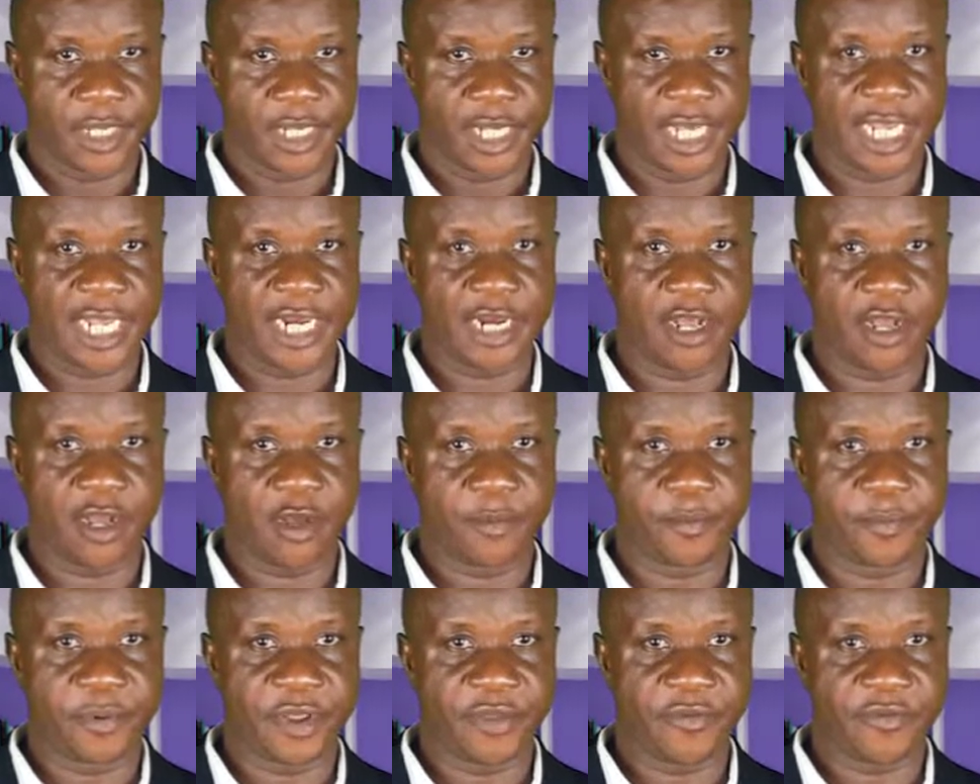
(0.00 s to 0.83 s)
In
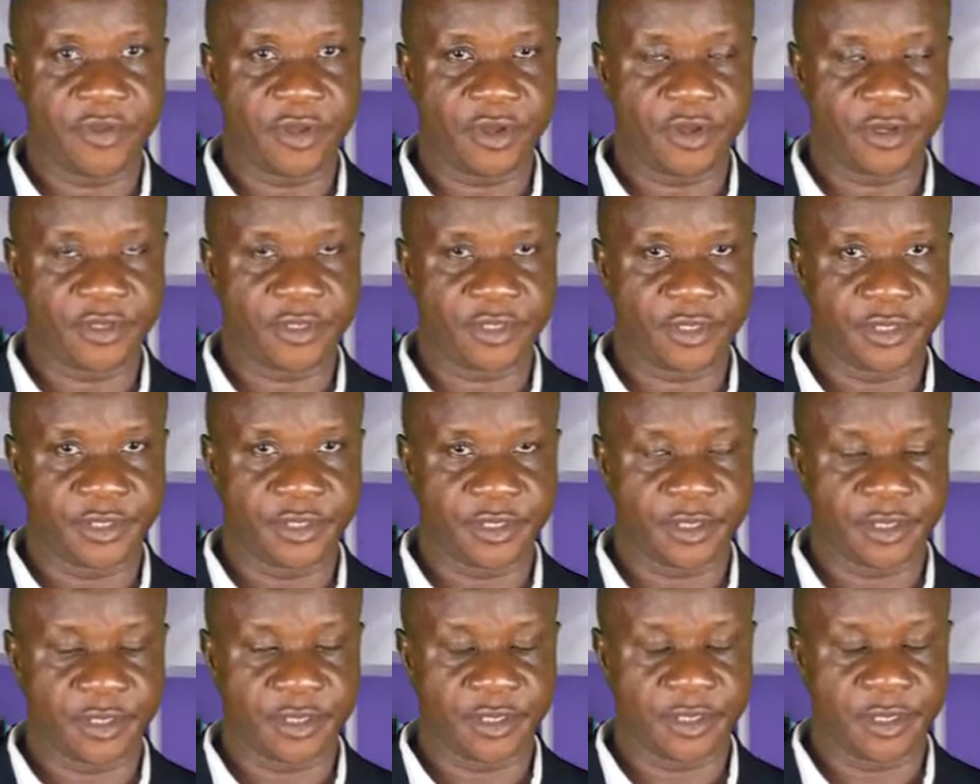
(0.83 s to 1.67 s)
our
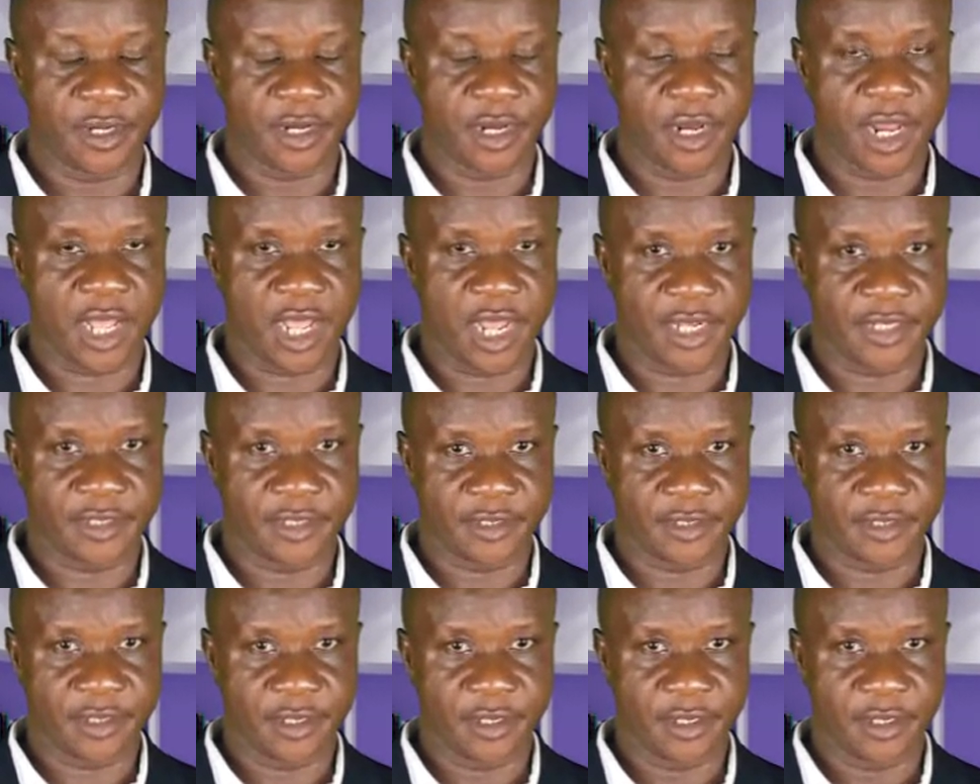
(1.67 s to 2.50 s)
previous
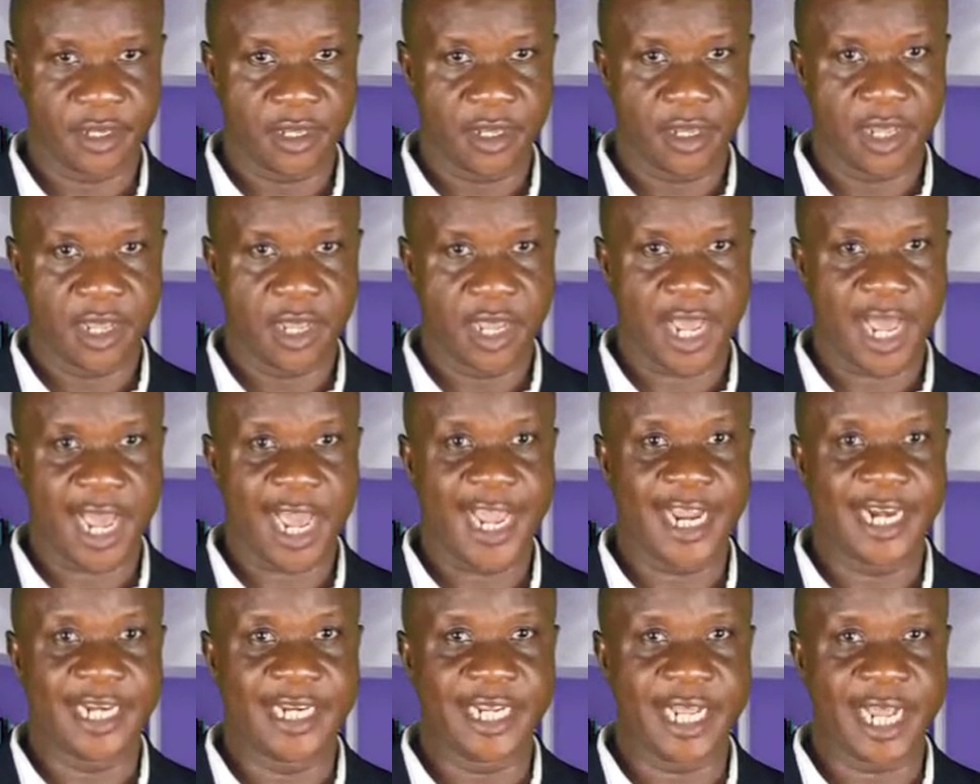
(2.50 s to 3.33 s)
class,
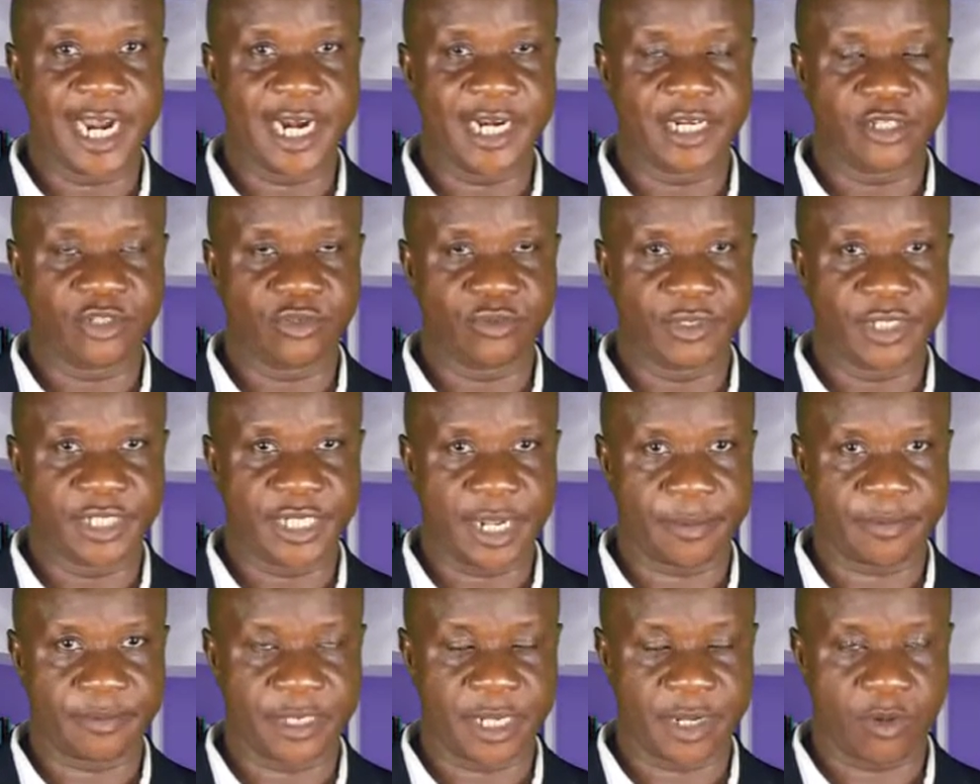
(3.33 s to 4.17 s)
I dealt with
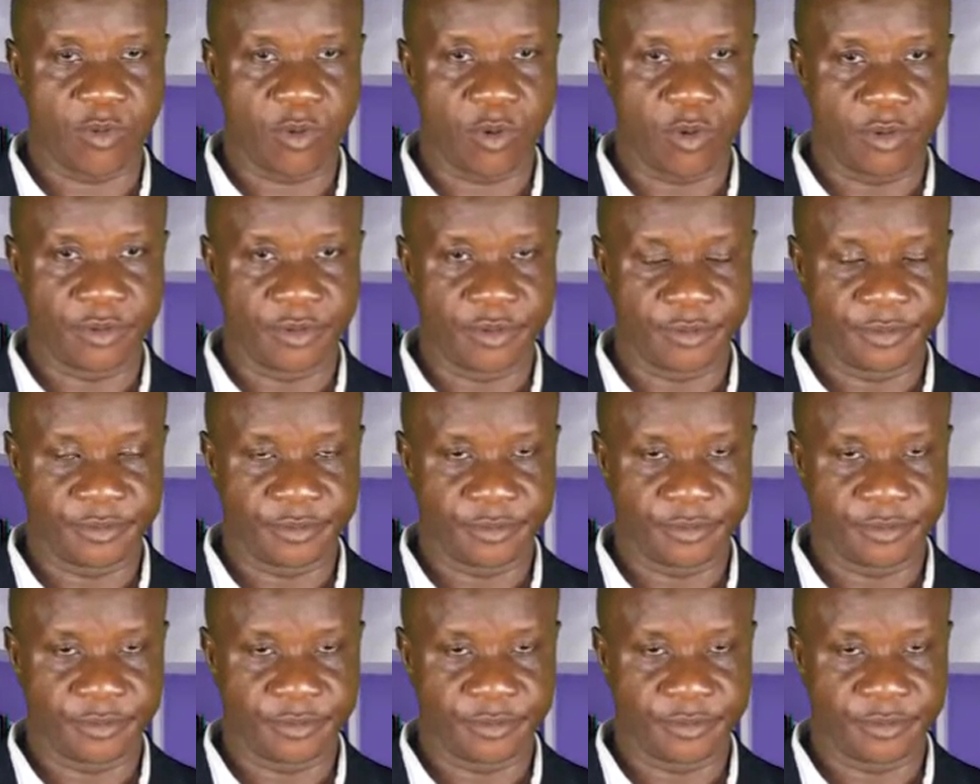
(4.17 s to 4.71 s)
chapter 1.